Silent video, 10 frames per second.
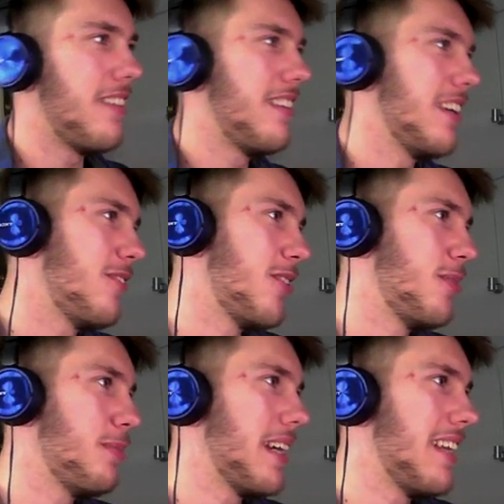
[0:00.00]
real
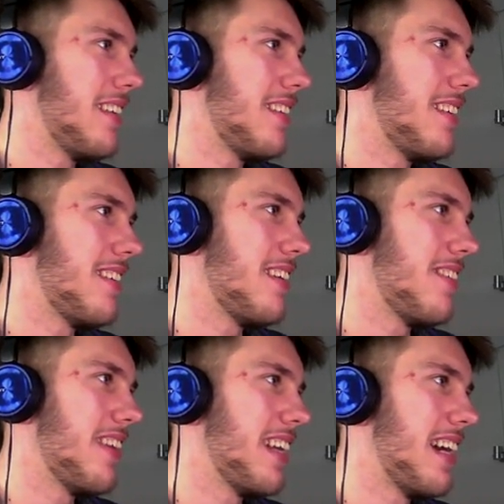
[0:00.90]
fun begins. And so
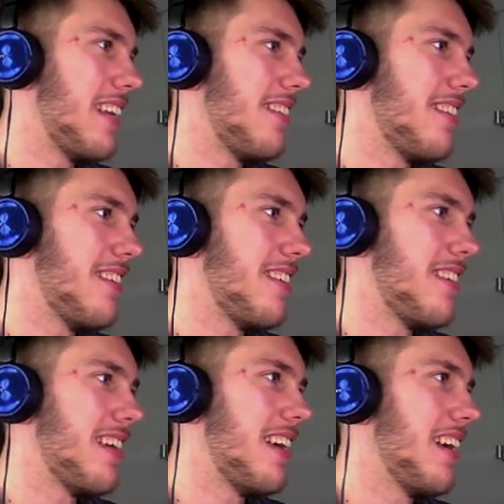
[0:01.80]
we can add
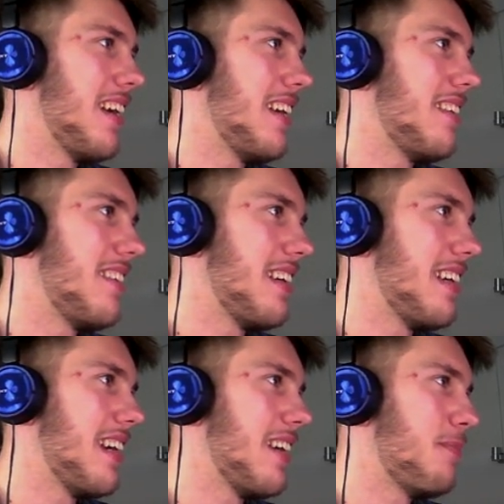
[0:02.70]
dirt into
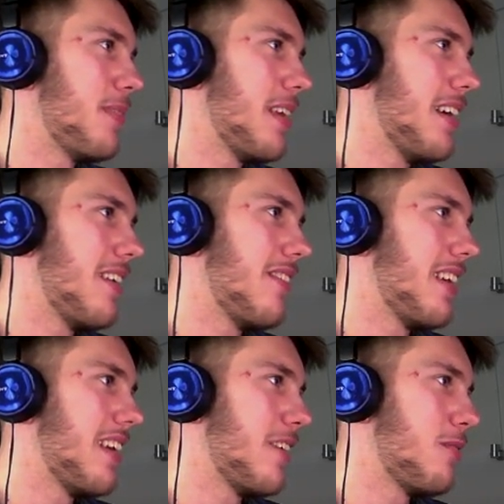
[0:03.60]
here.
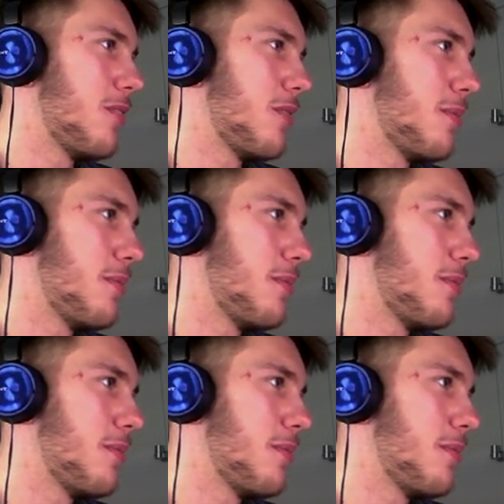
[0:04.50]
We can go to